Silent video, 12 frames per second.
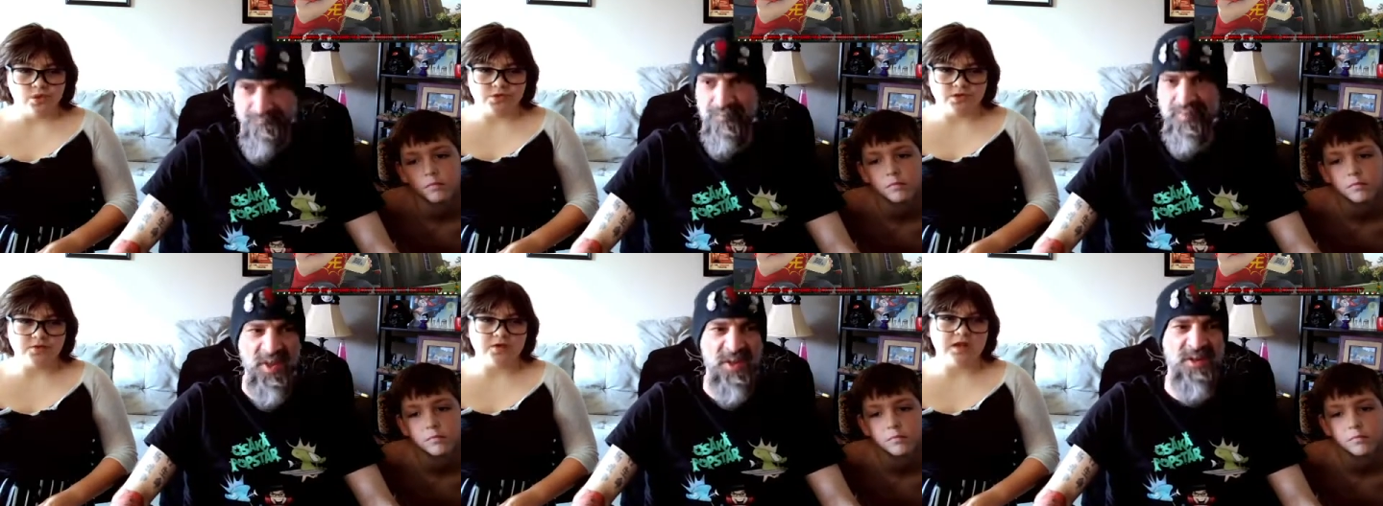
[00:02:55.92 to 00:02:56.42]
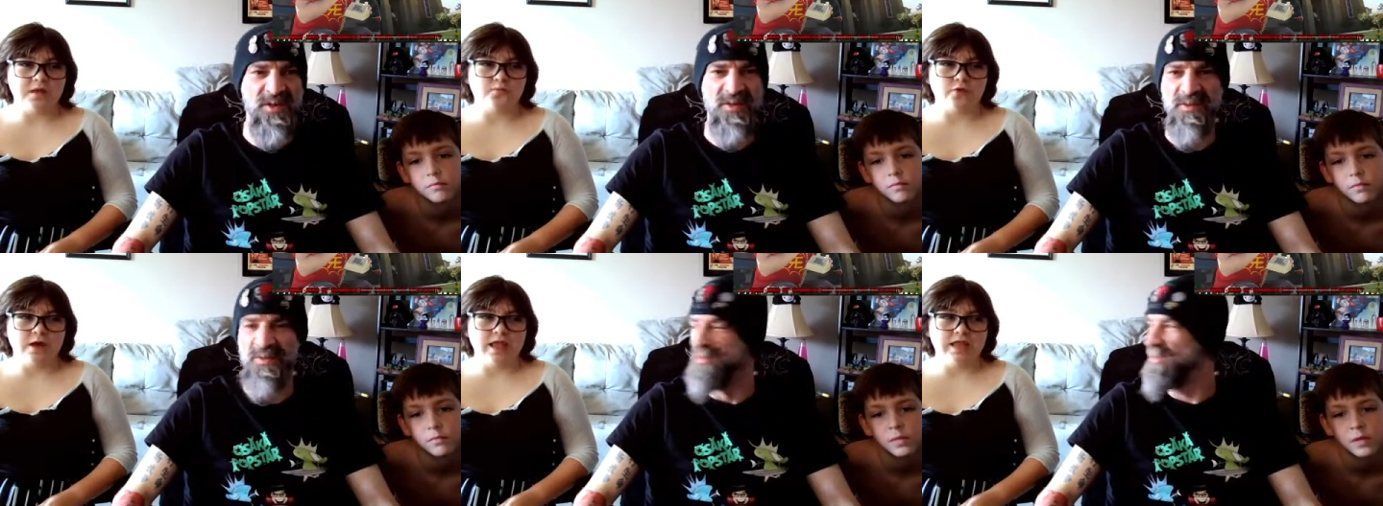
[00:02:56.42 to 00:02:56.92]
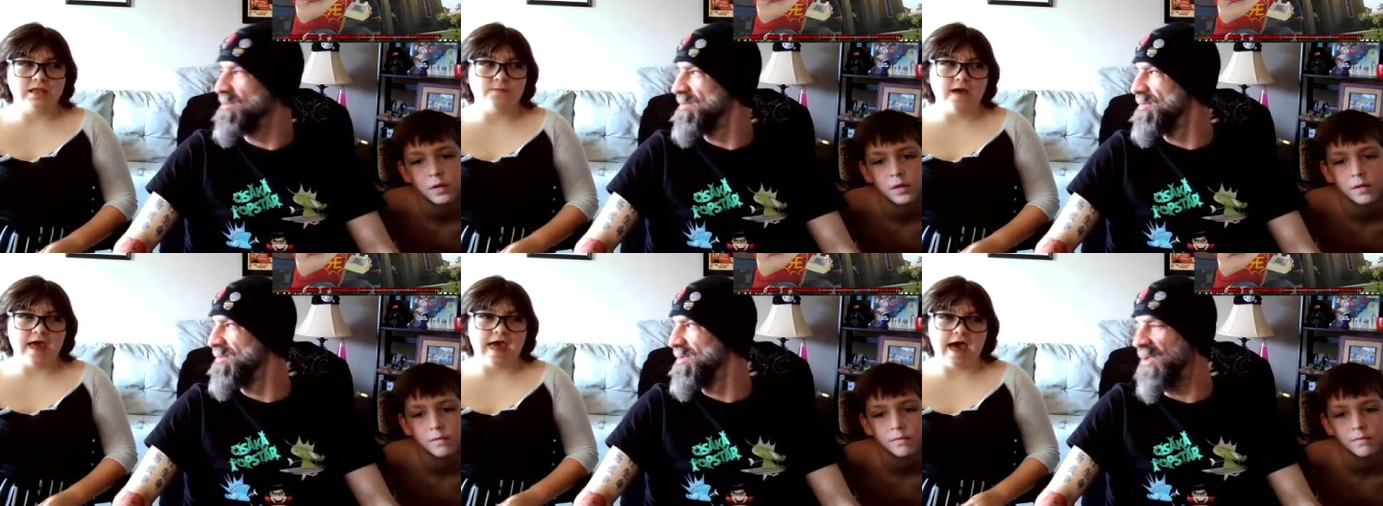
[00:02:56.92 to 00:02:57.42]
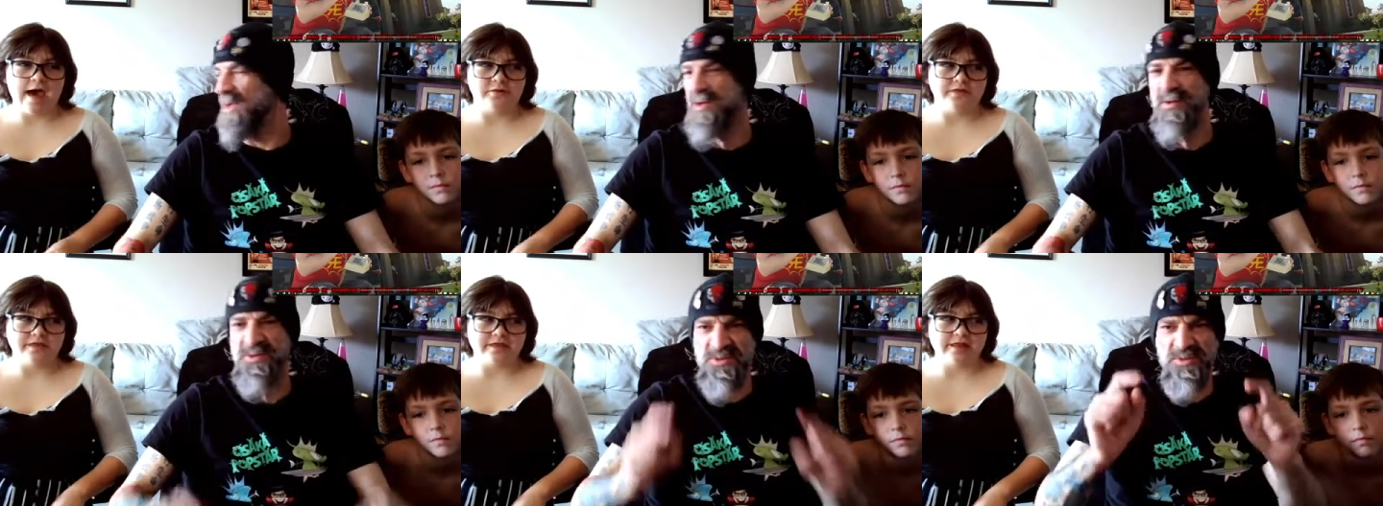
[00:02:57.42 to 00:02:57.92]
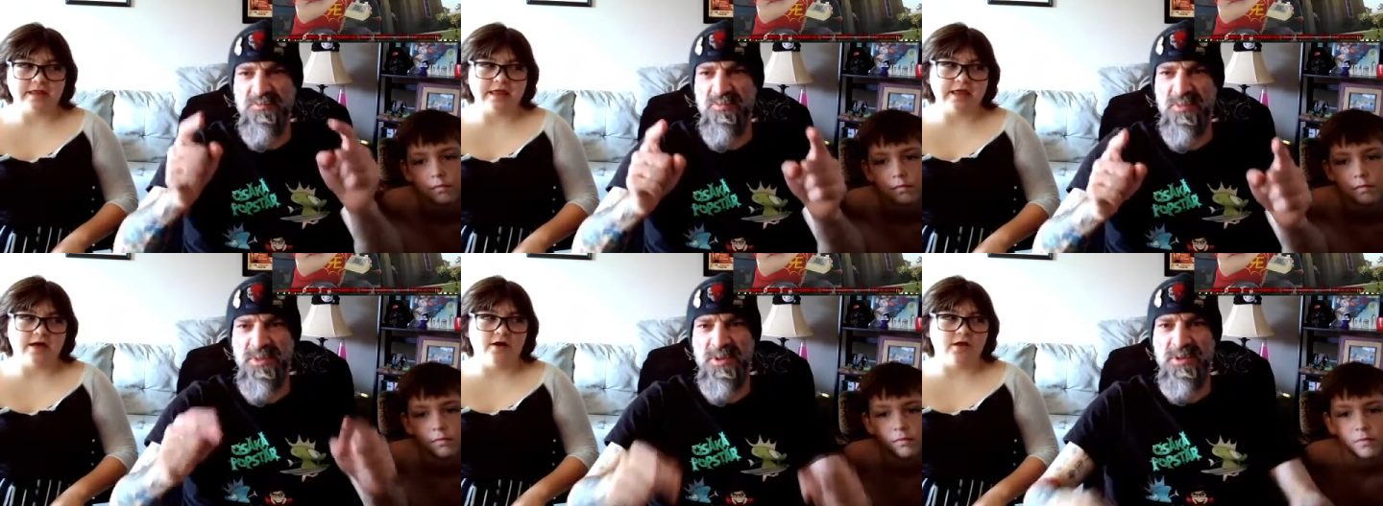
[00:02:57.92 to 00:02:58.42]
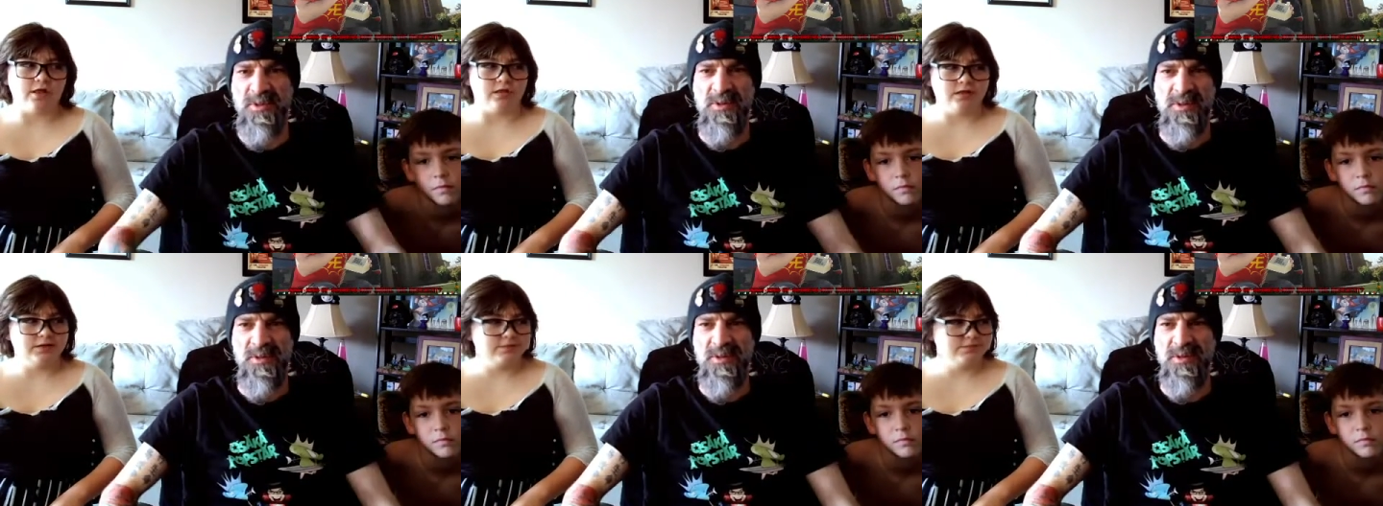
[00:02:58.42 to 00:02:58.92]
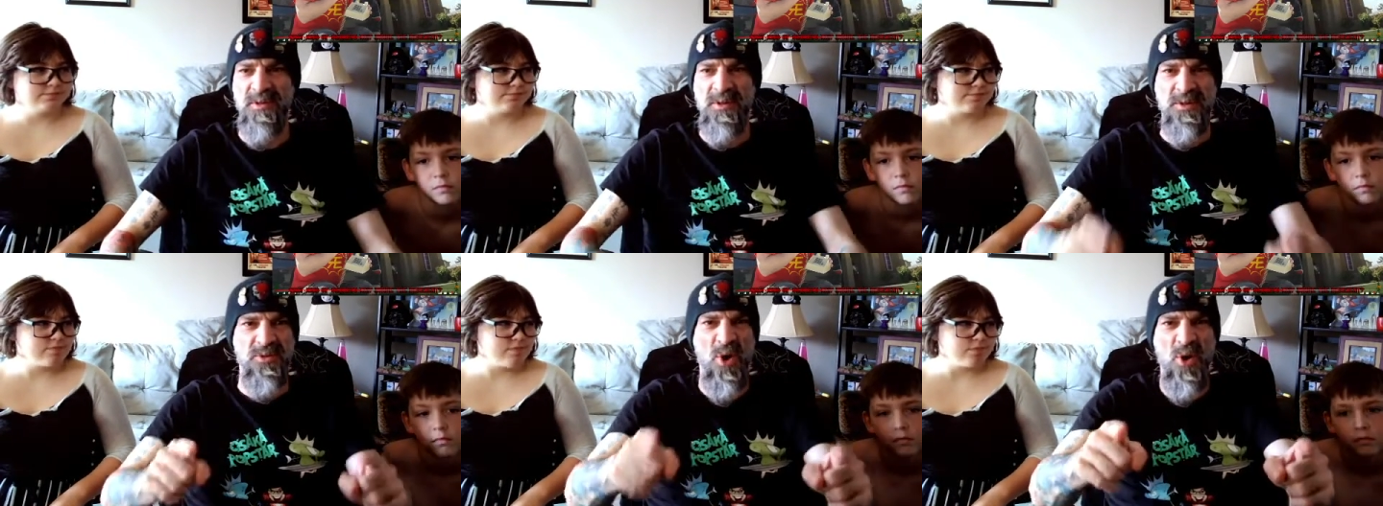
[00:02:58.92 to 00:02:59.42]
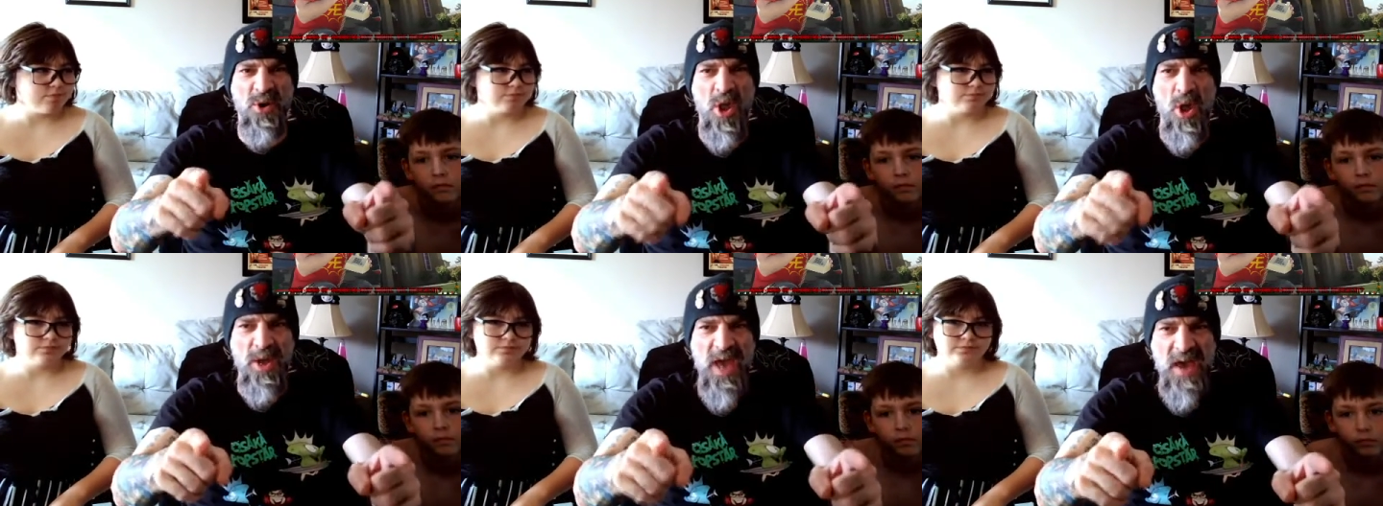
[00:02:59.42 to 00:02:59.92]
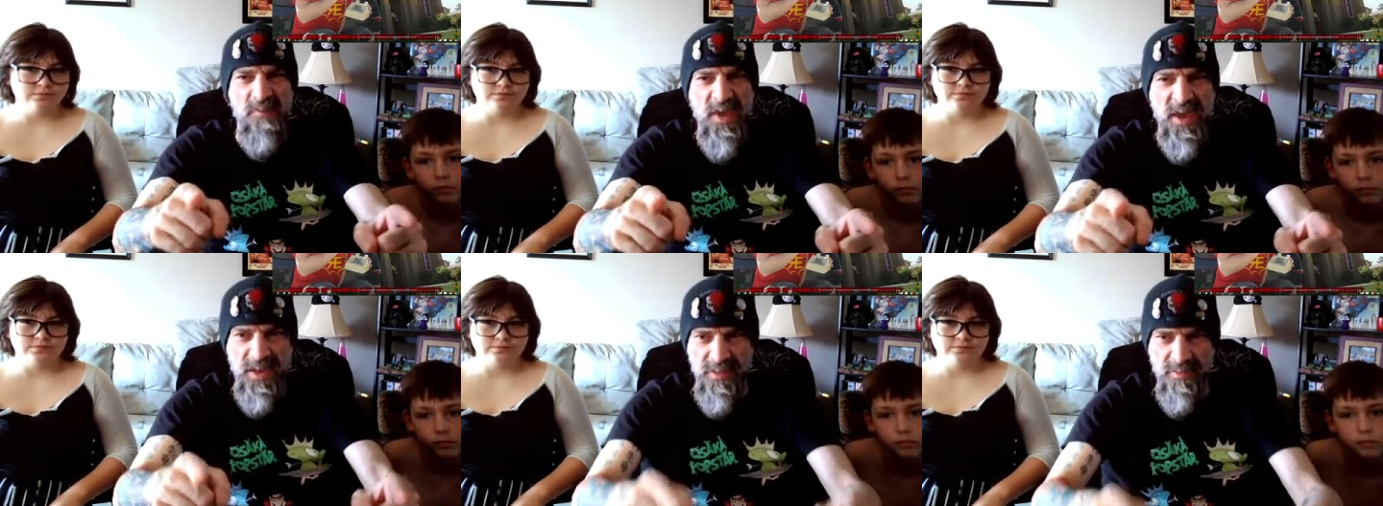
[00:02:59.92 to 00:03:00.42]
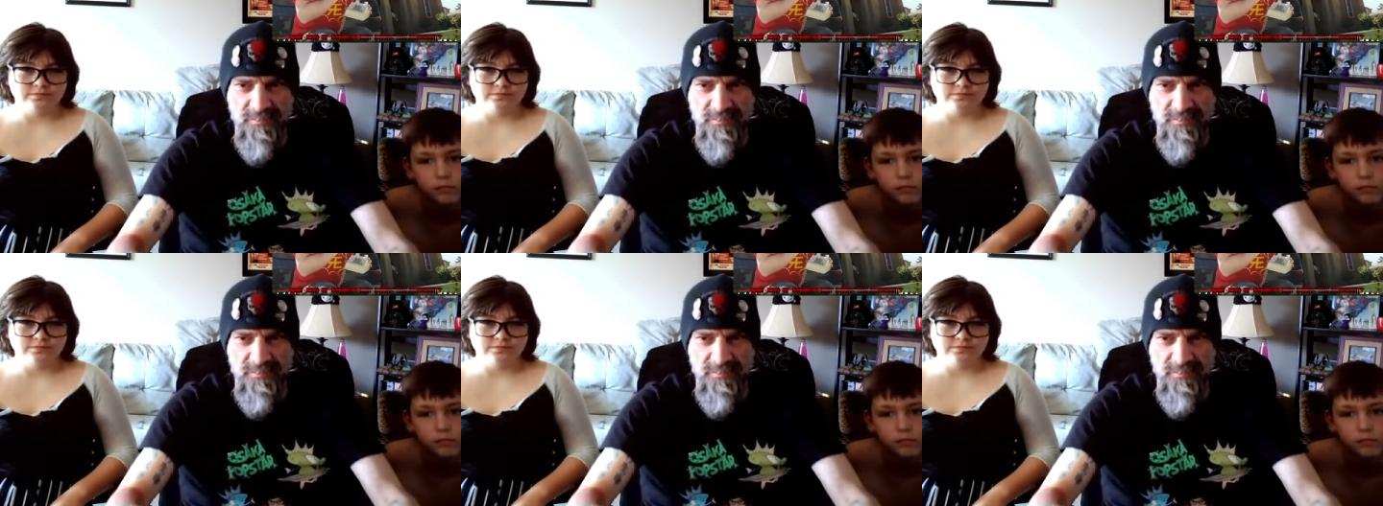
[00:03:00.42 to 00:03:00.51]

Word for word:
Speaker 1: Stop trying to break into my house. It's illegal. Don't look at me.